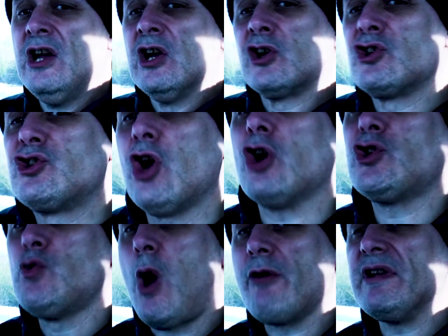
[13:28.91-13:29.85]
because
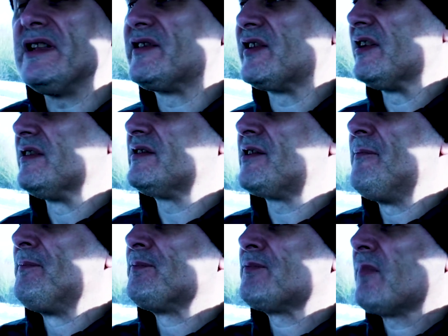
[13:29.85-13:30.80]
Josh Warrington's
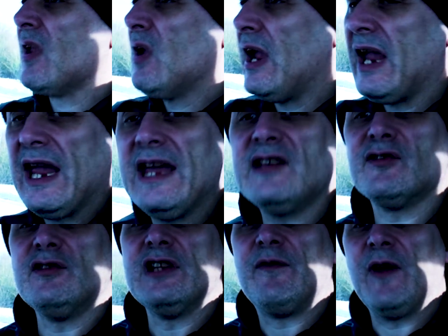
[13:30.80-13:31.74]
He's
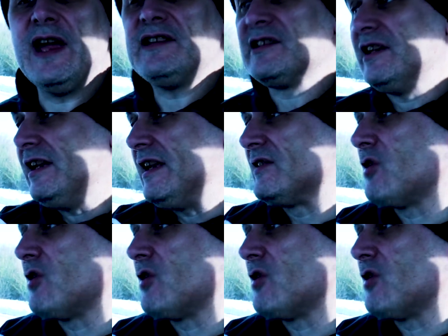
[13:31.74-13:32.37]
undefeated and he?